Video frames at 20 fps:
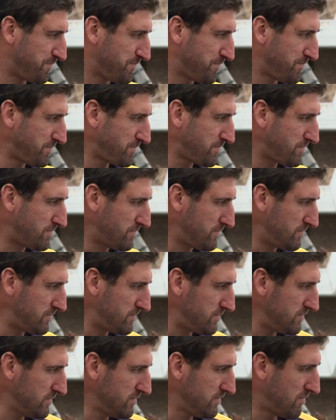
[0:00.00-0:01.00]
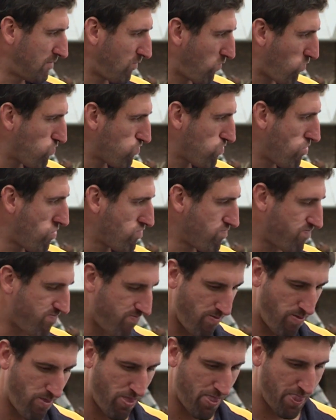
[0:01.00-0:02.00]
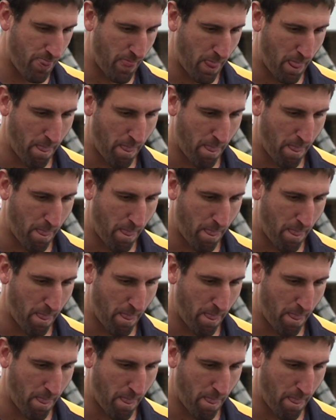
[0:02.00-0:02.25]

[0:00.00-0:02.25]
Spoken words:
Is it exciting heading towards the season?